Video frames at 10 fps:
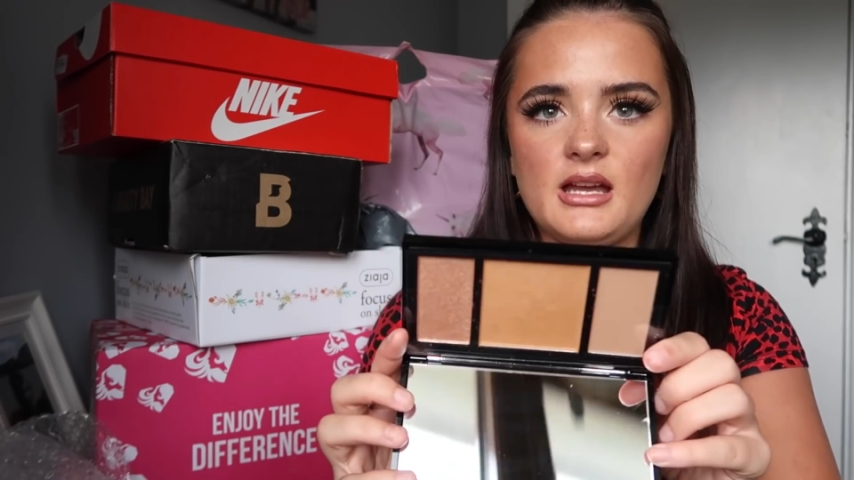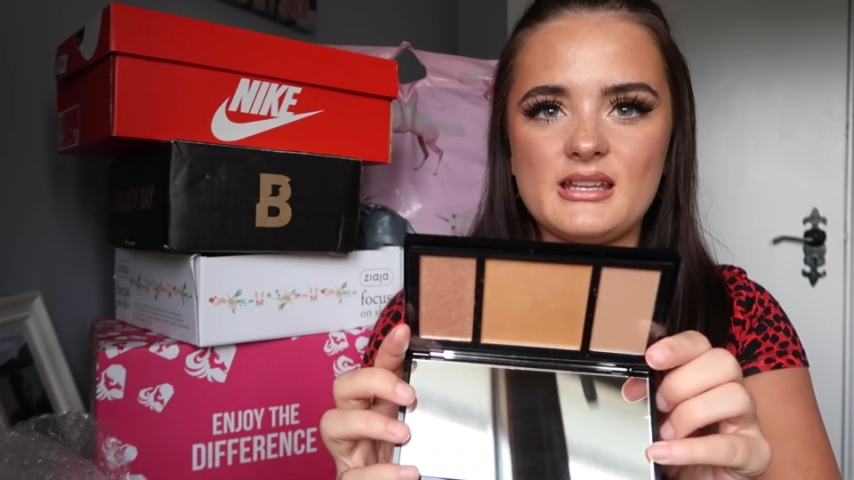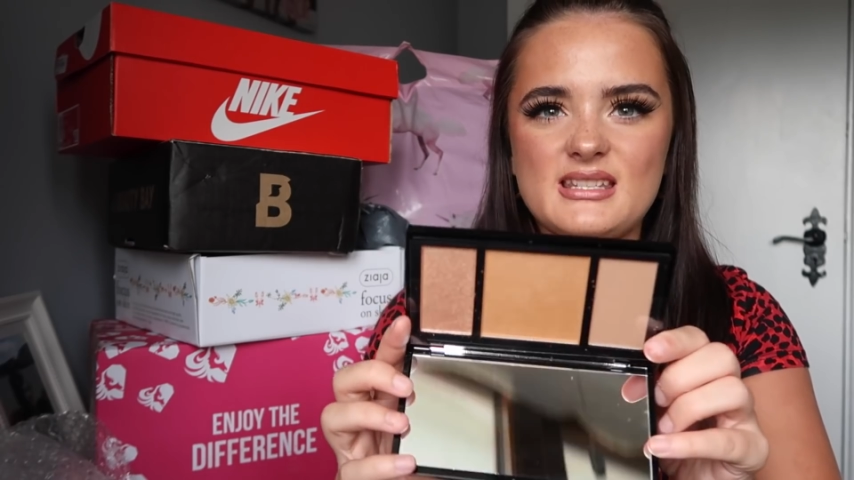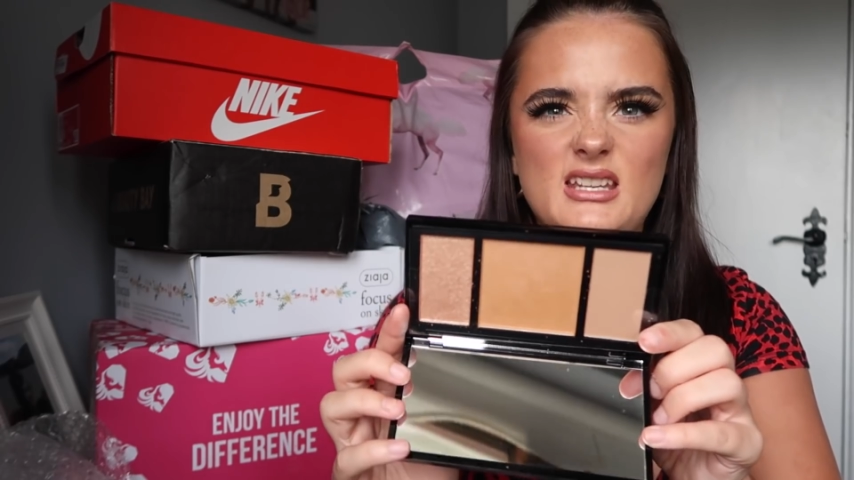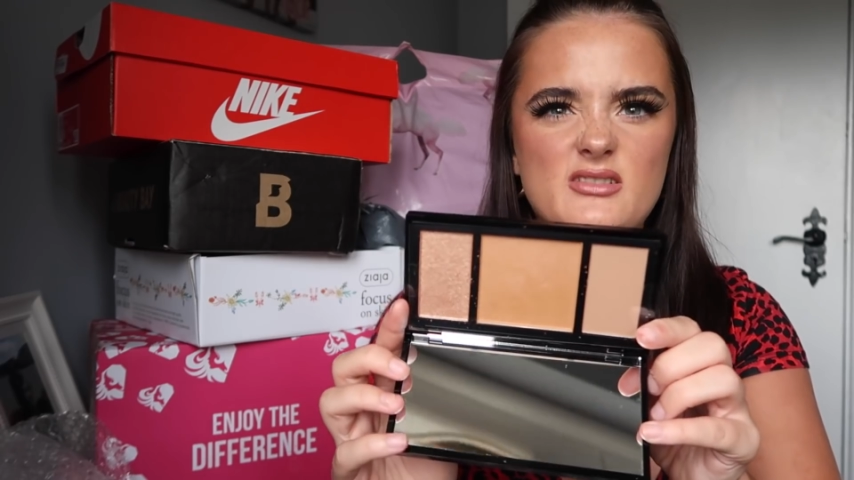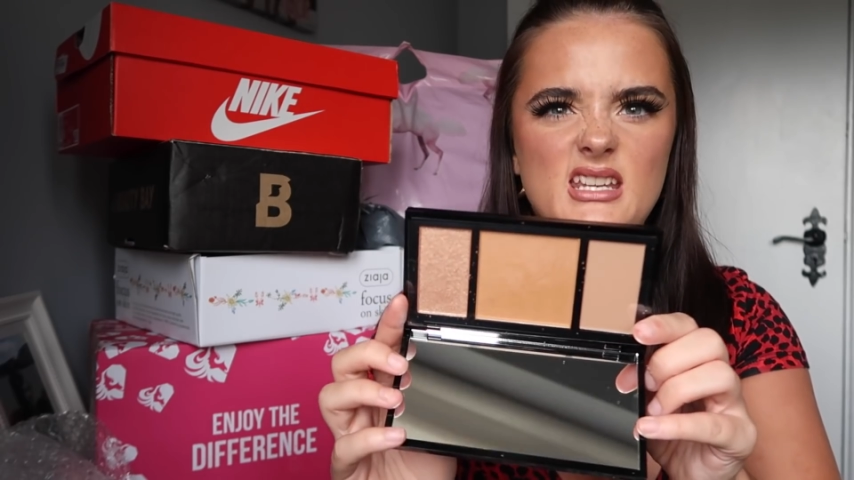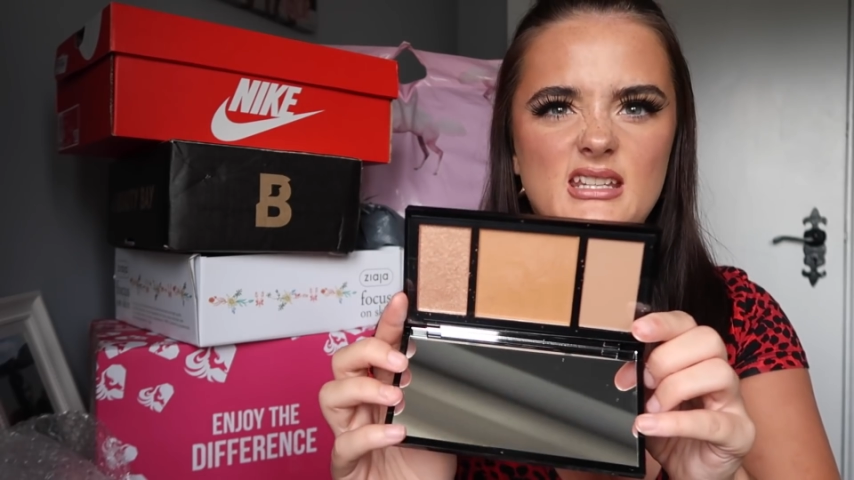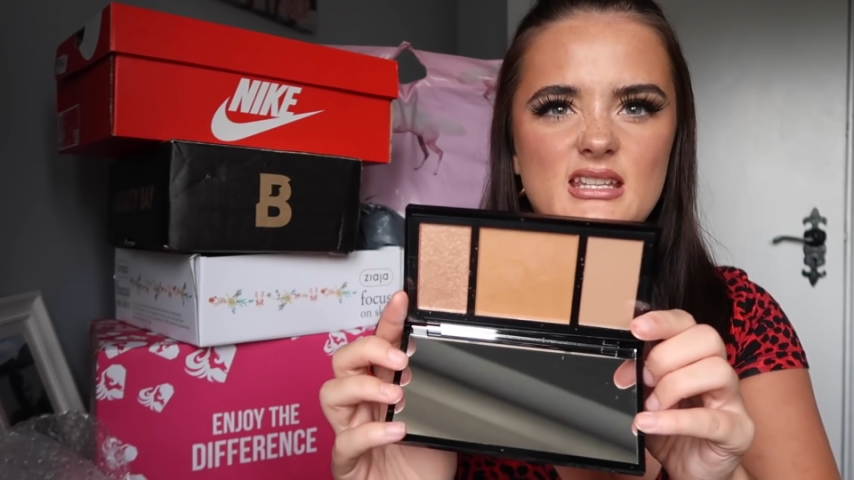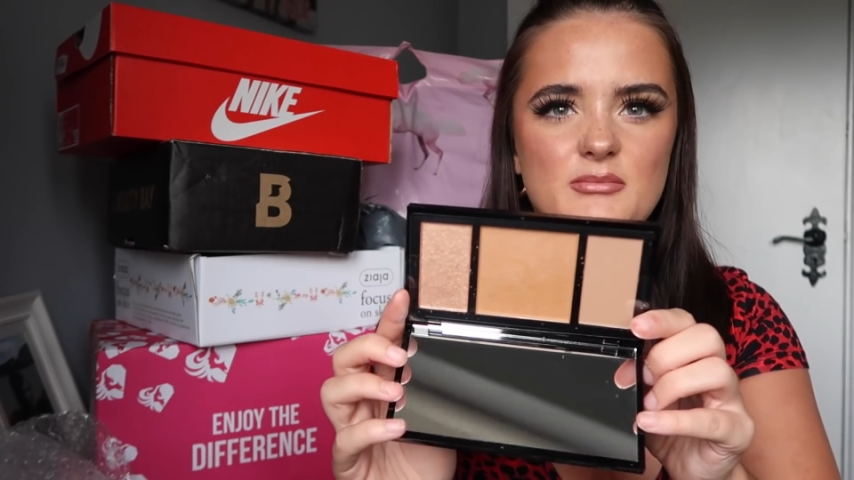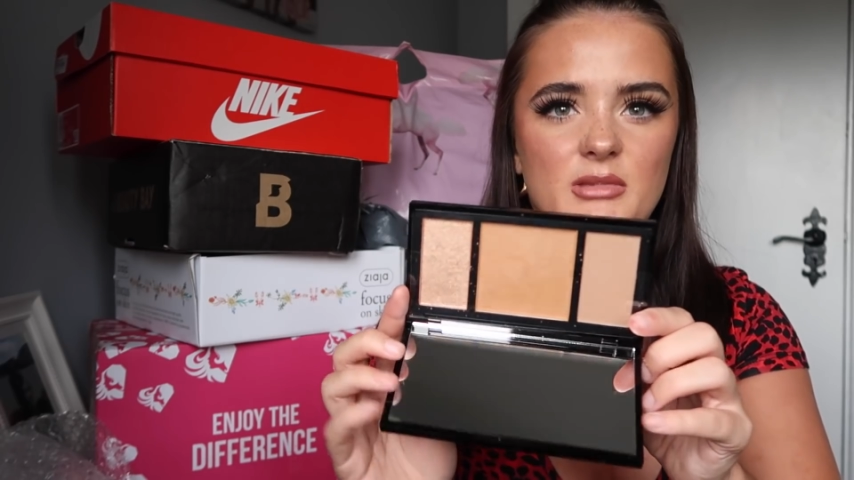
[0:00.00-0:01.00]
I say you've
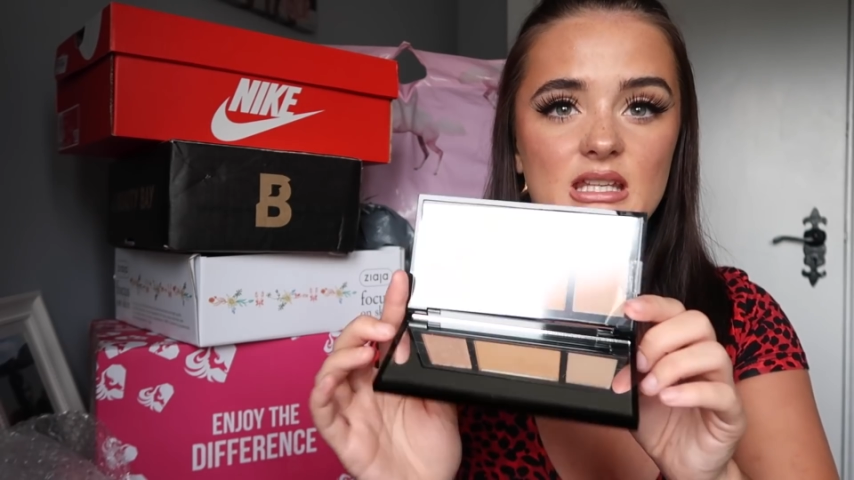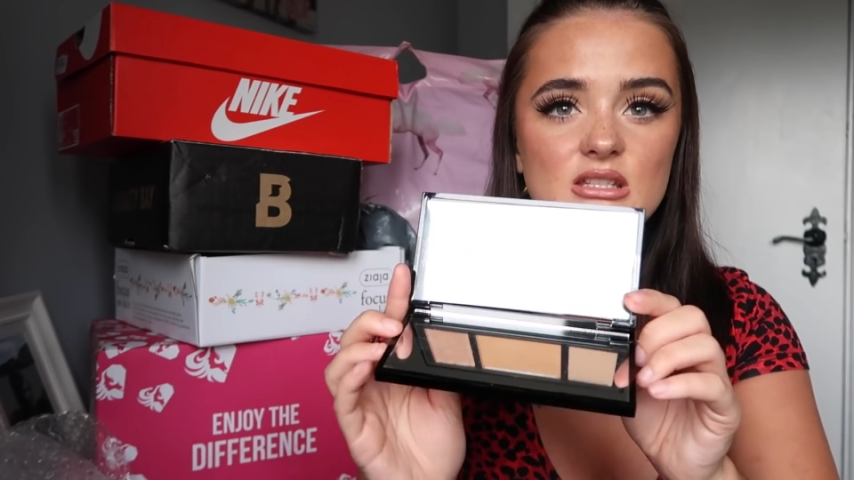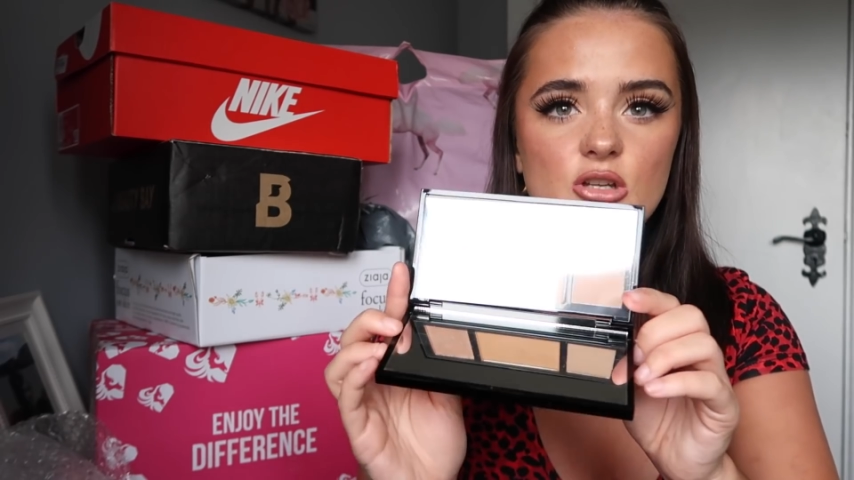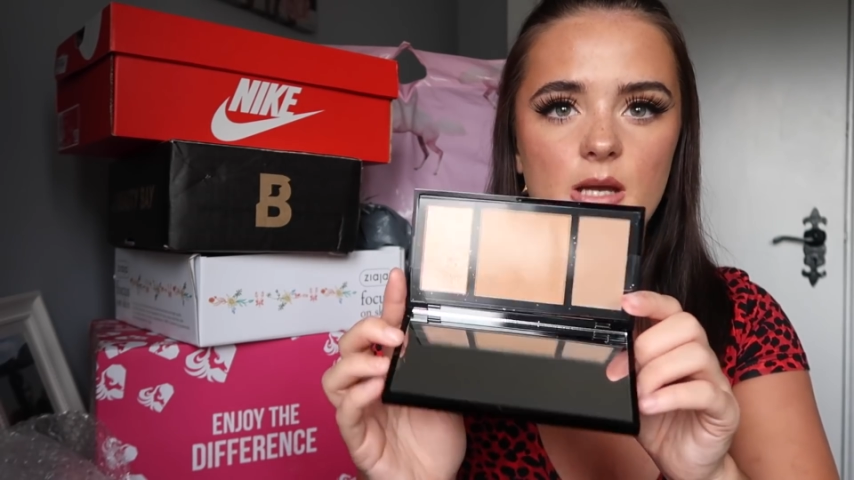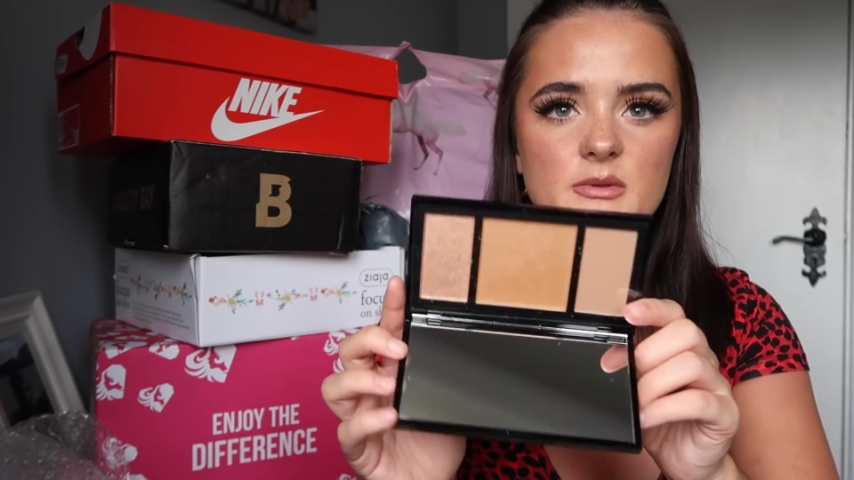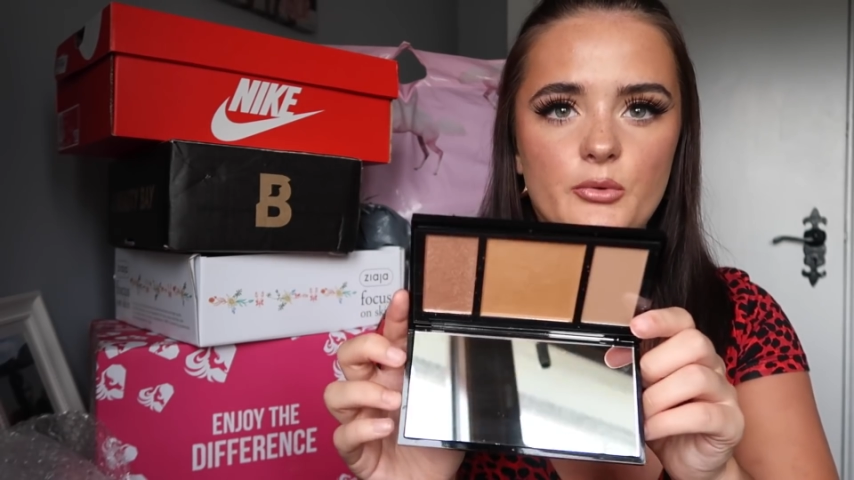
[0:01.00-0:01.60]
seen this a million times,